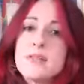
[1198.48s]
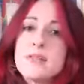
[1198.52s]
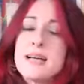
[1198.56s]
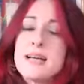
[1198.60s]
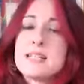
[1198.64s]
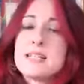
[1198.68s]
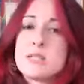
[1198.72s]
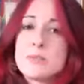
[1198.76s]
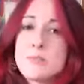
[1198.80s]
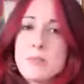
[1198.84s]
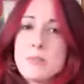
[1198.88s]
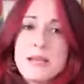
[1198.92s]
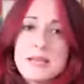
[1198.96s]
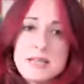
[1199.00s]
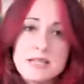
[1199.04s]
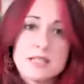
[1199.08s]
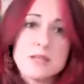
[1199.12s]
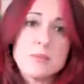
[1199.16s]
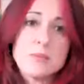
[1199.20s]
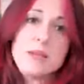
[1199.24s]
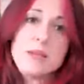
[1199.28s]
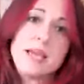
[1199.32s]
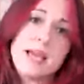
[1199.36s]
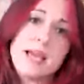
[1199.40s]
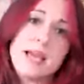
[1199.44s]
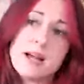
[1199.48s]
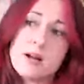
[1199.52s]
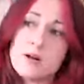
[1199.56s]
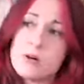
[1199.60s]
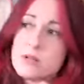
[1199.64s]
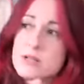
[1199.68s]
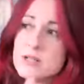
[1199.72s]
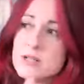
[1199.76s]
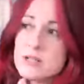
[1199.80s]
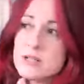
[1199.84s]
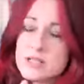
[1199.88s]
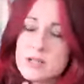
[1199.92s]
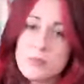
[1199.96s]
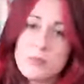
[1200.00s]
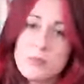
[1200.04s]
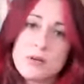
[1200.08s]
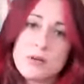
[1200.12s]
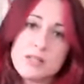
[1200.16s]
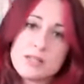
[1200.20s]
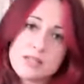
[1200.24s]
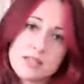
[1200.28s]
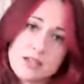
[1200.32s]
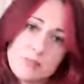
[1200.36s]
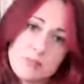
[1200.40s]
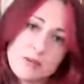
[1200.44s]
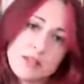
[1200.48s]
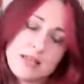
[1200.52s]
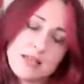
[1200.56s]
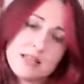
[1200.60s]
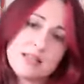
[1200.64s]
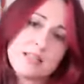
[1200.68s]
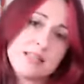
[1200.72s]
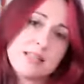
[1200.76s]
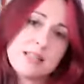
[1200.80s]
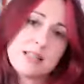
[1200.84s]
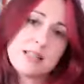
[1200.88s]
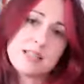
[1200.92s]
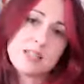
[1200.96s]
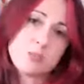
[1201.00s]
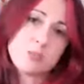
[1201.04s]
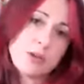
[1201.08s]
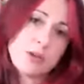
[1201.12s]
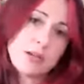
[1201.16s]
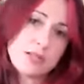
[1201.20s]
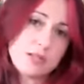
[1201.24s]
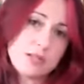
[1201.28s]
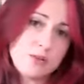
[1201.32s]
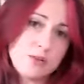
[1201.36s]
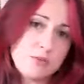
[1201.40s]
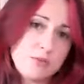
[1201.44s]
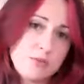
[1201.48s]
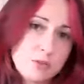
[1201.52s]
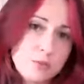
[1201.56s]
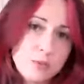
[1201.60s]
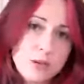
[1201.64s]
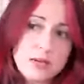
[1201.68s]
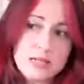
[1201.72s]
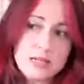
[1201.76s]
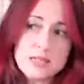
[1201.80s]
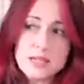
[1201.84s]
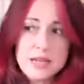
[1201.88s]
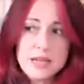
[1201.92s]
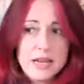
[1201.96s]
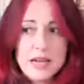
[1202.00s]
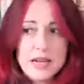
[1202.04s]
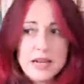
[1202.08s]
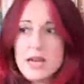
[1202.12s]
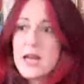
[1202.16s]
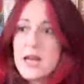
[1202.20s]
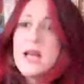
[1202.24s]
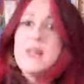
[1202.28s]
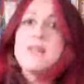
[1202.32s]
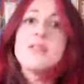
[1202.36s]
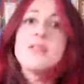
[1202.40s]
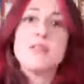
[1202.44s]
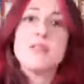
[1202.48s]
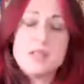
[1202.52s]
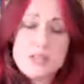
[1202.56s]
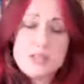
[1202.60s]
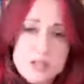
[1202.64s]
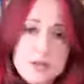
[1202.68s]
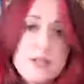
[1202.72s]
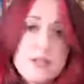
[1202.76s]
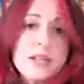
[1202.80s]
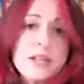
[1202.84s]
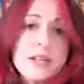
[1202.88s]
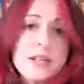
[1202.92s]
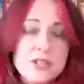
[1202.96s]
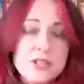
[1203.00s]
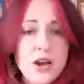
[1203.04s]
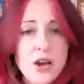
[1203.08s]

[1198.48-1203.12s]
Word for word: for that space to be held, and someone is coming into that space and not respecting it, then they do need to